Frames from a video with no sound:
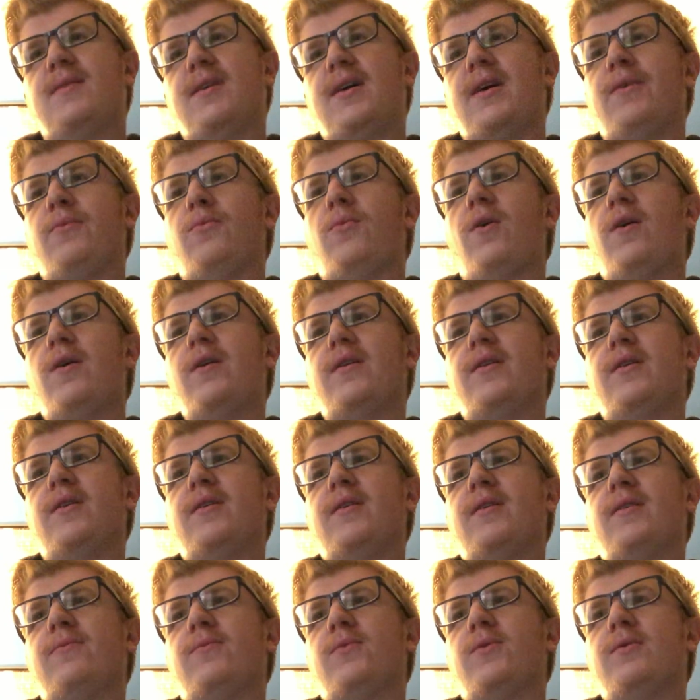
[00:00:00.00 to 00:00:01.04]
I wanted
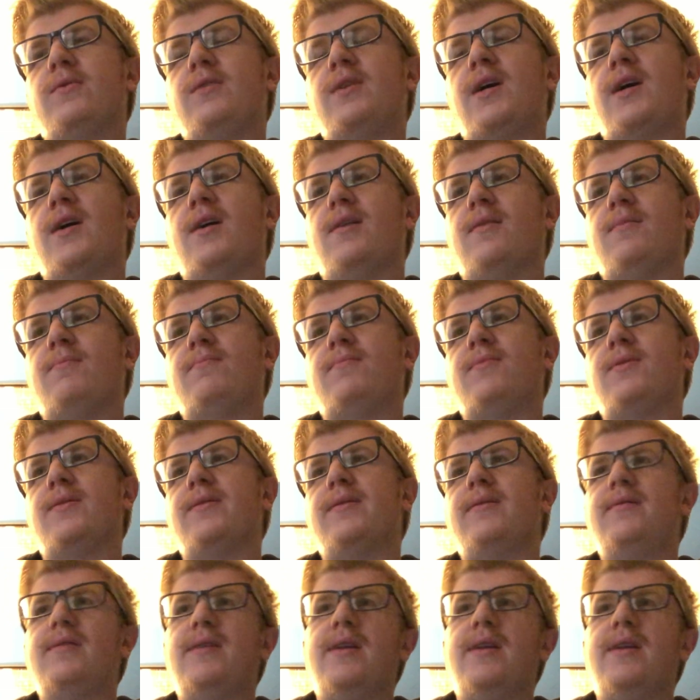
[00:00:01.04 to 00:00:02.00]
at one time, but